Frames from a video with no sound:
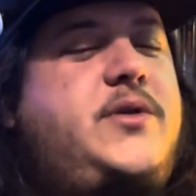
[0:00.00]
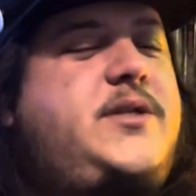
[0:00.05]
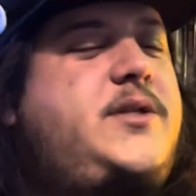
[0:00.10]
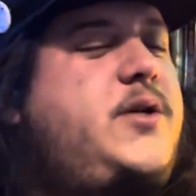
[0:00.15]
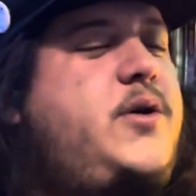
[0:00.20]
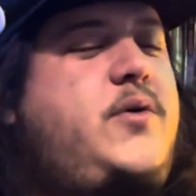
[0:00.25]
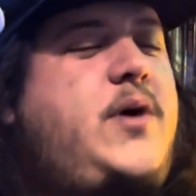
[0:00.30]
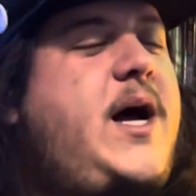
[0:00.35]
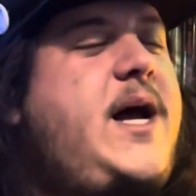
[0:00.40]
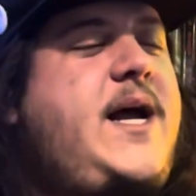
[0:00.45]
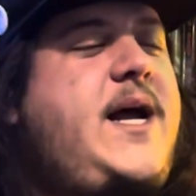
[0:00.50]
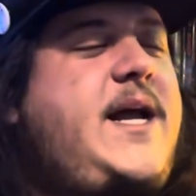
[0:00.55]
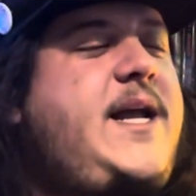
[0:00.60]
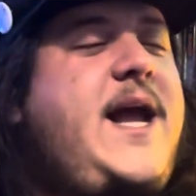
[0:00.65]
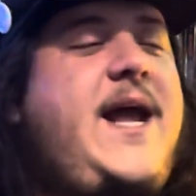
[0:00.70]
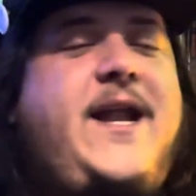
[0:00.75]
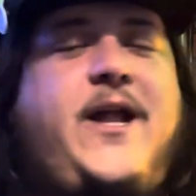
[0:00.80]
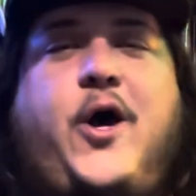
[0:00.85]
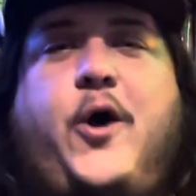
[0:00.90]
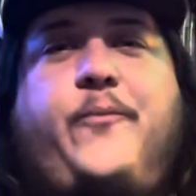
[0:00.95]
So I
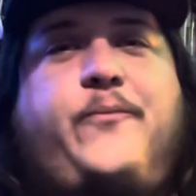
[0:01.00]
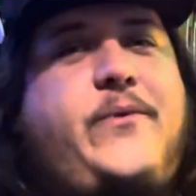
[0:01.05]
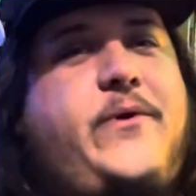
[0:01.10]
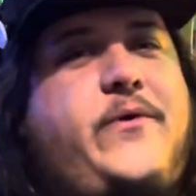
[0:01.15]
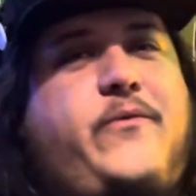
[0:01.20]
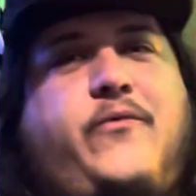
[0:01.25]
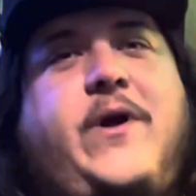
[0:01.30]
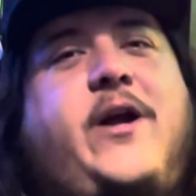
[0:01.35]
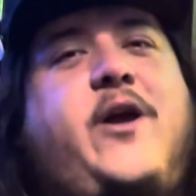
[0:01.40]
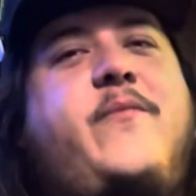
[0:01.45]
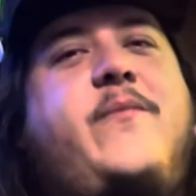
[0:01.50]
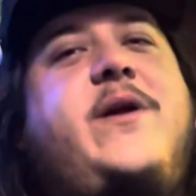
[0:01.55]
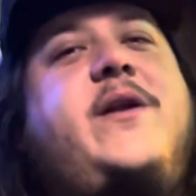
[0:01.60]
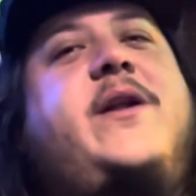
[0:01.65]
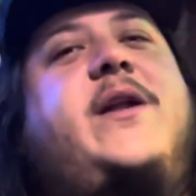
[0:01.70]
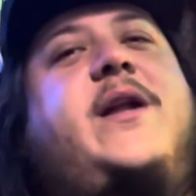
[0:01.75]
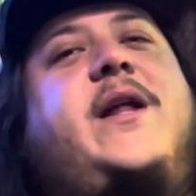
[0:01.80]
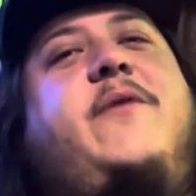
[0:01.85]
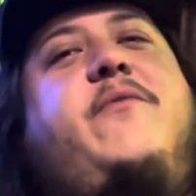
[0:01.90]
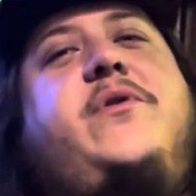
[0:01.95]
can't help but recommend
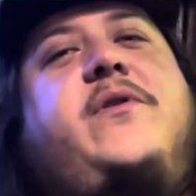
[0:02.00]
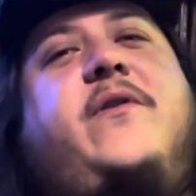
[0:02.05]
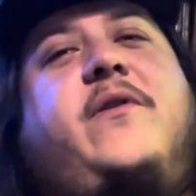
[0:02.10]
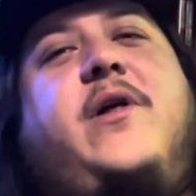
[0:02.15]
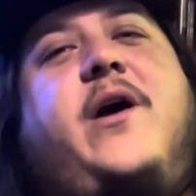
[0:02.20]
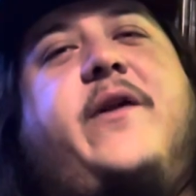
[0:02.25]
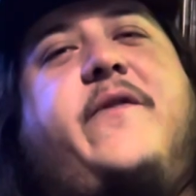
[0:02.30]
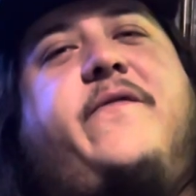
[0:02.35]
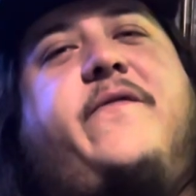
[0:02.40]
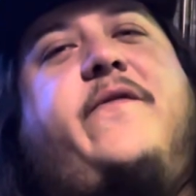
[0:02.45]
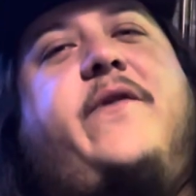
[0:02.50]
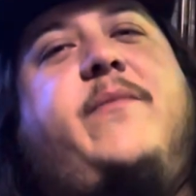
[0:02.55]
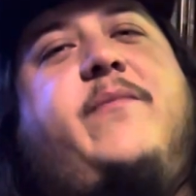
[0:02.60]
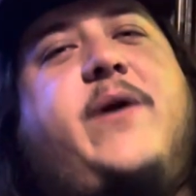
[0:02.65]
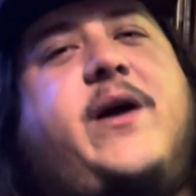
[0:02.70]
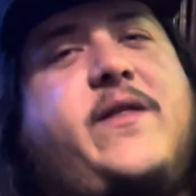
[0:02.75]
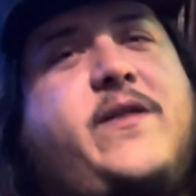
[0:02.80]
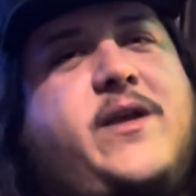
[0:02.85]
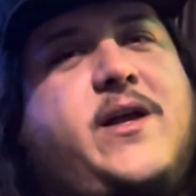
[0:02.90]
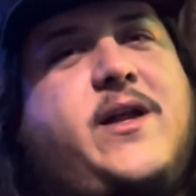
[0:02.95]
it. It was a lot of fun
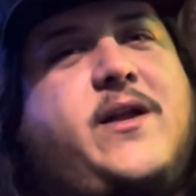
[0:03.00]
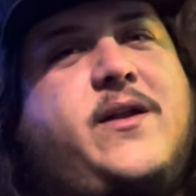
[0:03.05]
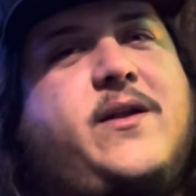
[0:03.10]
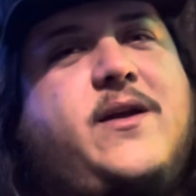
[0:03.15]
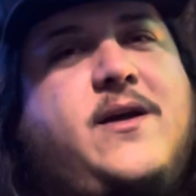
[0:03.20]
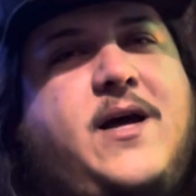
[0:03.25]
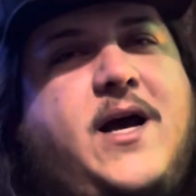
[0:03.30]
by the end.